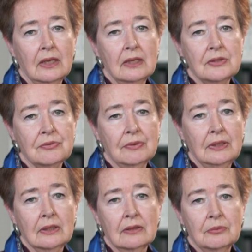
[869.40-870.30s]
His
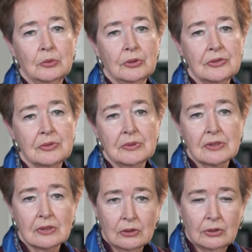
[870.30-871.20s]
reading of words was
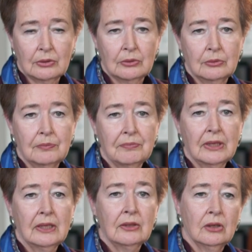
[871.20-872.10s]
slow
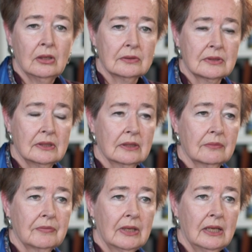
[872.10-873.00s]
and halting,
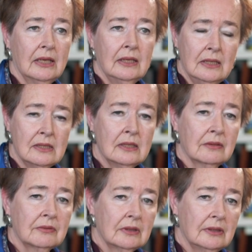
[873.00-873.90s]
and he's not
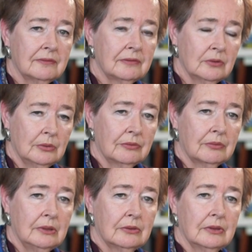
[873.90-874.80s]
really a fluent
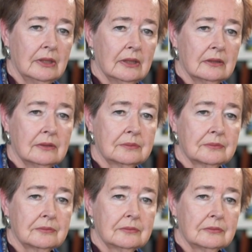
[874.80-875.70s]
reader yet.
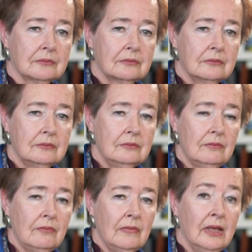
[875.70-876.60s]

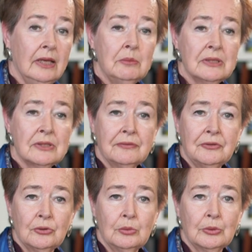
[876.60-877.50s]
He missed a
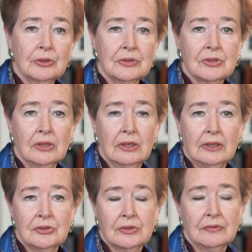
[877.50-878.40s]
few words on
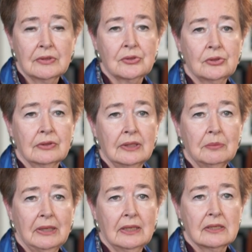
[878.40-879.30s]
each of the story
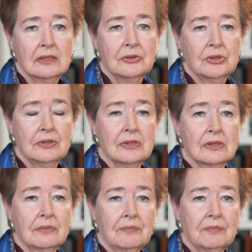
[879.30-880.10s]
passages.